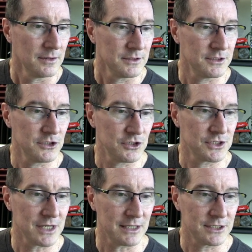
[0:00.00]
Did you
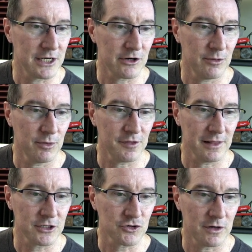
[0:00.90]
start tinkering with
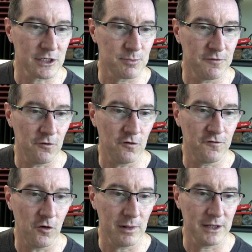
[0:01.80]
electronics before
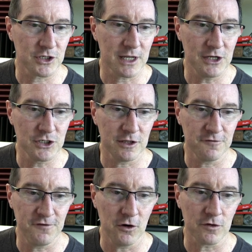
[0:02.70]
formal education in the
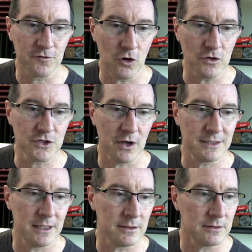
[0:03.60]
field? Of course I
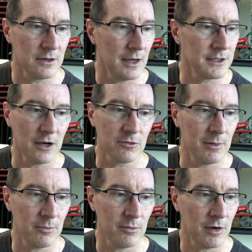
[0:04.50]
did. I don't
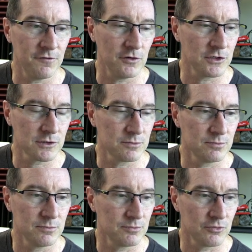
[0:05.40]
remember my first
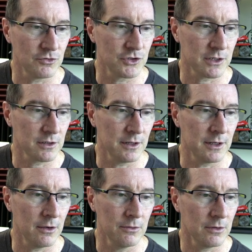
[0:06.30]
project,
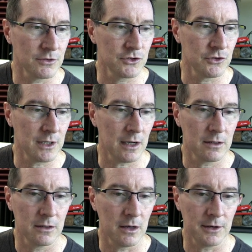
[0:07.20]
Leo. I was too
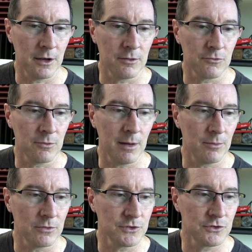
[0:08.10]
young. I don't
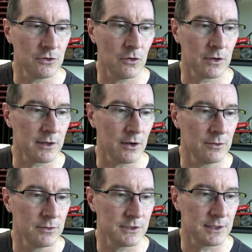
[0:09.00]
remember. It's too long ago.
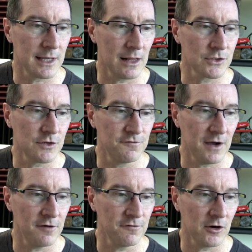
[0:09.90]
It's in a galaxy
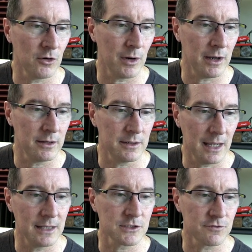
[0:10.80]
far, far away.
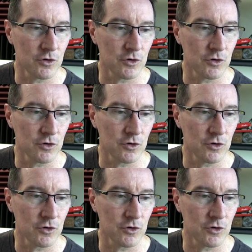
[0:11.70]
Yes, of